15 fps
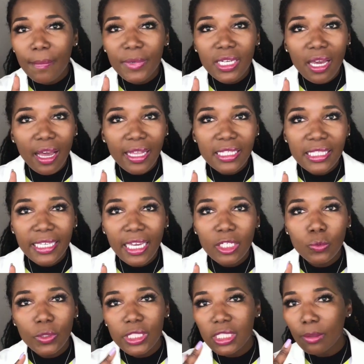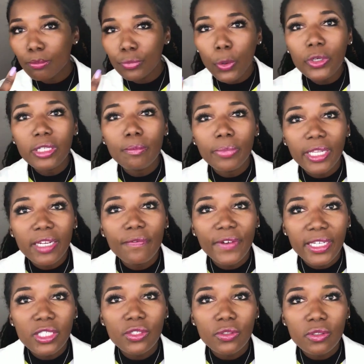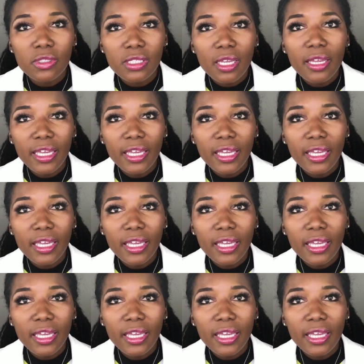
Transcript: in contact with some broken blood vessels,